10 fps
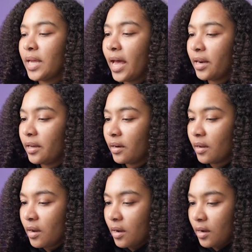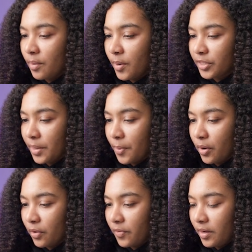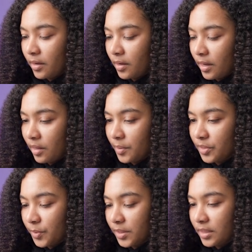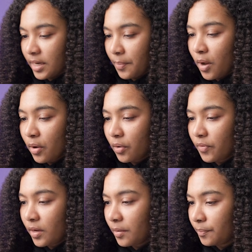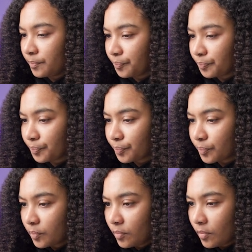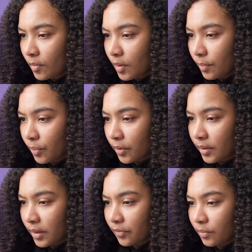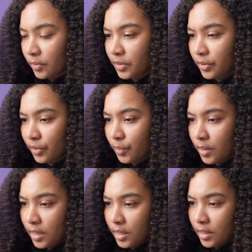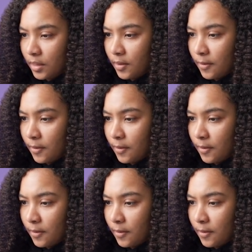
add in our typography elements. So we'll say typography. Import that from Material UI.